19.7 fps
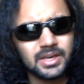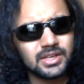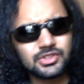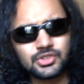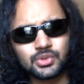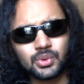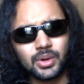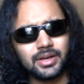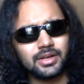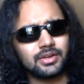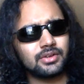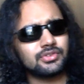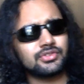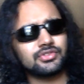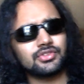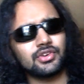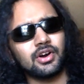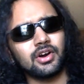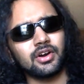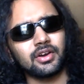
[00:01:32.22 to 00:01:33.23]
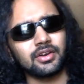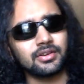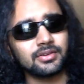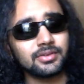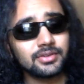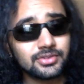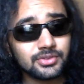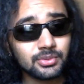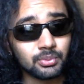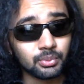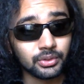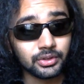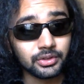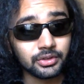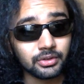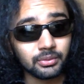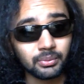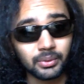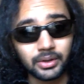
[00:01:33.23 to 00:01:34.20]
It's quite a good song, and it's a
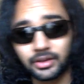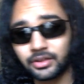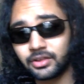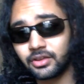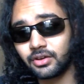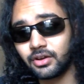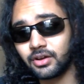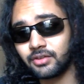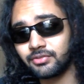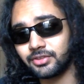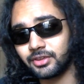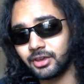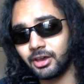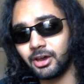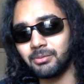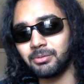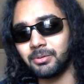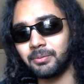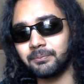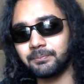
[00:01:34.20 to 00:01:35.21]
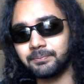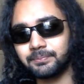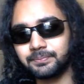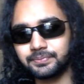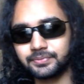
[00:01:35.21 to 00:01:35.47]
really good way to kick off the album.